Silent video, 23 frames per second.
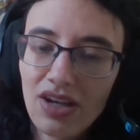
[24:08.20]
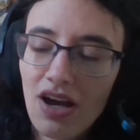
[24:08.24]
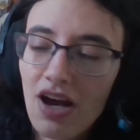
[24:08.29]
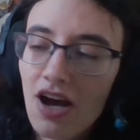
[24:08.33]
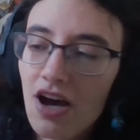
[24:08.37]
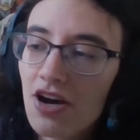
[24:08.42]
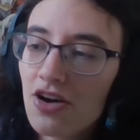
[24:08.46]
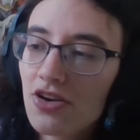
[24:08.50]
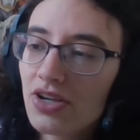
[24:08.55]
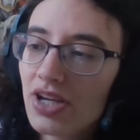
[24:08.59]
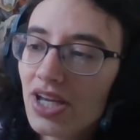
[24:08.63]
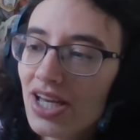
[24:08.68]

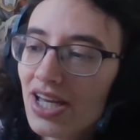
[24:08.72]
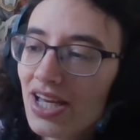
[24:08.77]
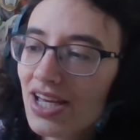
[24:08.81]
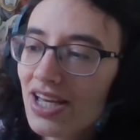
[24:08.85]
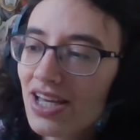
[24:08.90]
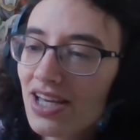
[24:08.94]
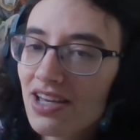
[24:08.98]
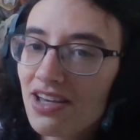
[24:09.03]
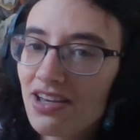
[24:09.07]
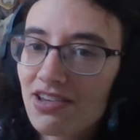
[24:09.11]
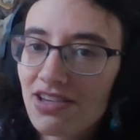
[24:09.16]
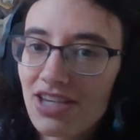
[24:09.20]

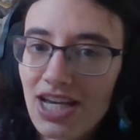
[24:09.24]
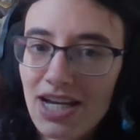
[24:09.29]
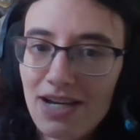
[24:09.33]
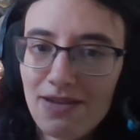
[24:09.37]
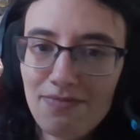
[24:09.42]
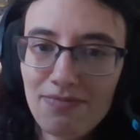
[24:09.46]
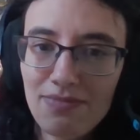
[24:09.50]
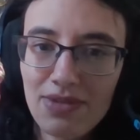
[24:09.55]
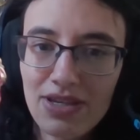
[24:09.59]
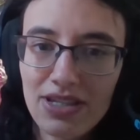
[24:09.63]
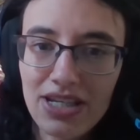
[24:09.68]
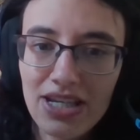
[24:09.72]
Okay, yep.
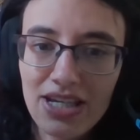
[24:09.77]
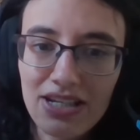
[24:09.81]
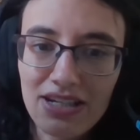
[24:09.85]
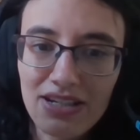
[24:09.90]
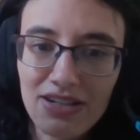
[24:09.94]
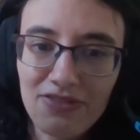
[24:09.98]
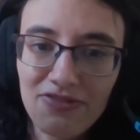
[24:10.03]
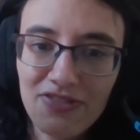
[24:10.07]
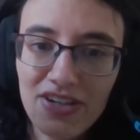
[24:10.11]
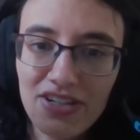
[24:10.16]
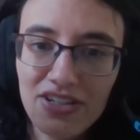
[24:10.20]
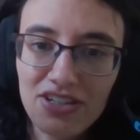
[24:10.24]
And then
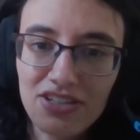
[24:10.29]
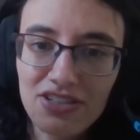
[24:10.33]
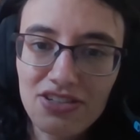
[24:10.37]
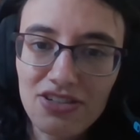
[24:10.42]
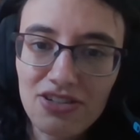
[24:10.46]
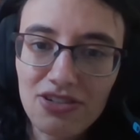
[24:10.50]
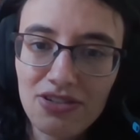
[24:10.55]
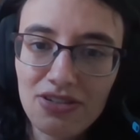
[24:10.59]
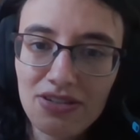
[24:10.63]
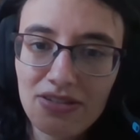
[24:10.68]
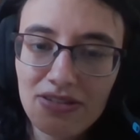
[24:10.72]
if I just do...